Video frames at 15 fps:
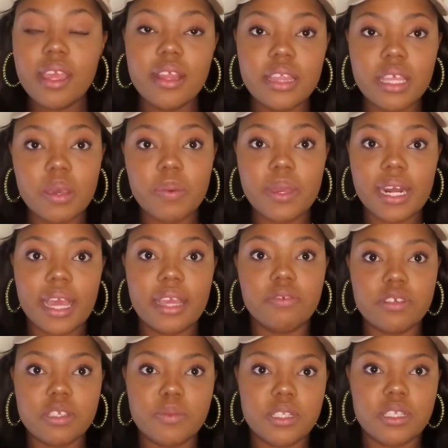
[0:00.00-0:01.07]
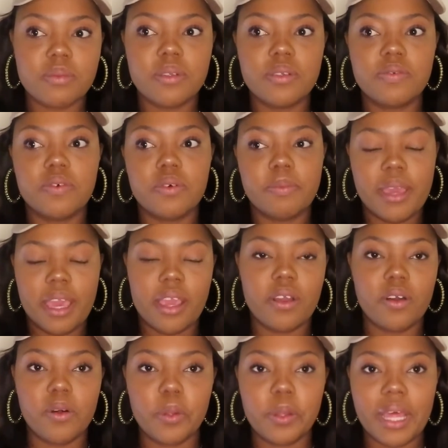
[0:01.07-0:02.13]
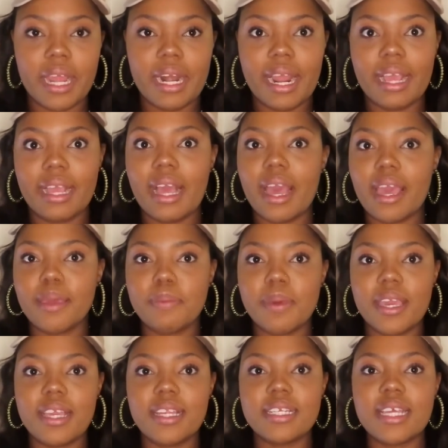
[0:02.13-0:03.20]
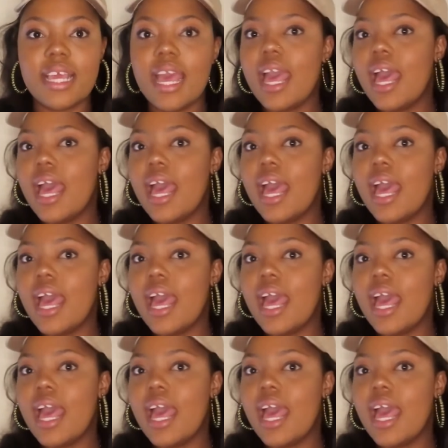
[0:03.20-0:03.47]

They were like responsible for paying all my, like, I paid